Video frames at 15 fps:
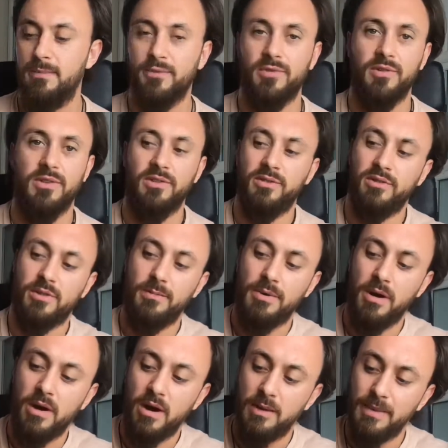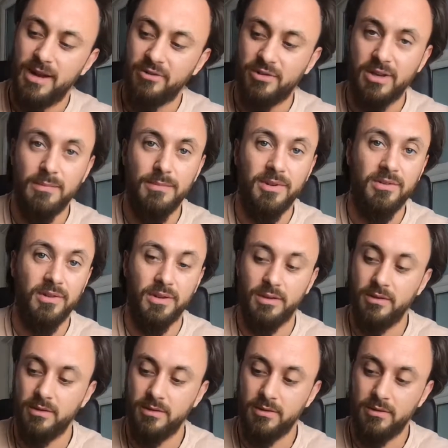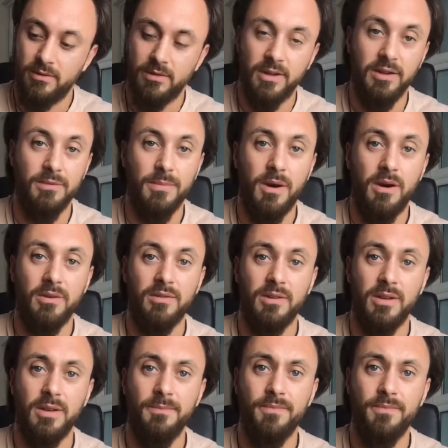So this is the part I'm actually missing, these parts here.